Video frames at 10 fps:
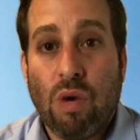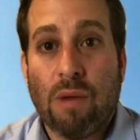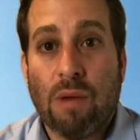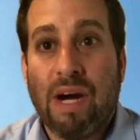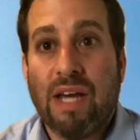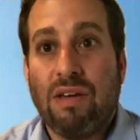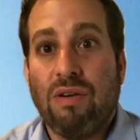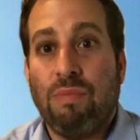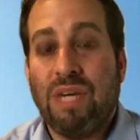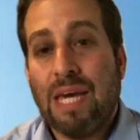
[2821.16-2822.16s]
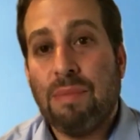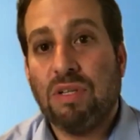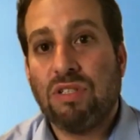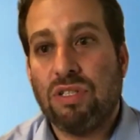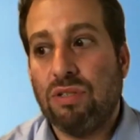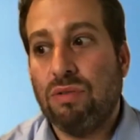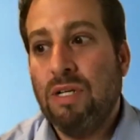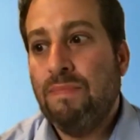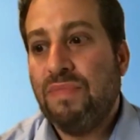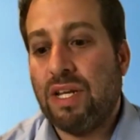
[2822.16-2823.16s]
might you be able to,
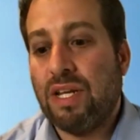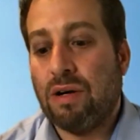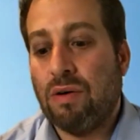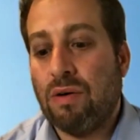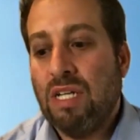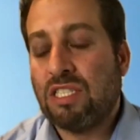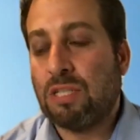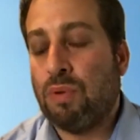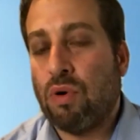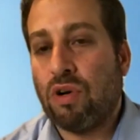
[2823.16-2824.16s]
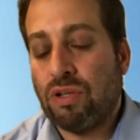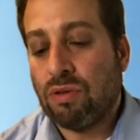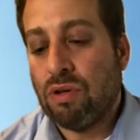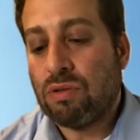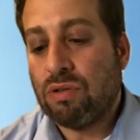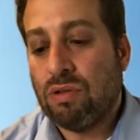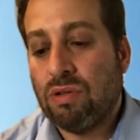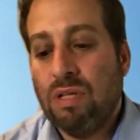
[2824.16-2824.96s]
you know, support your local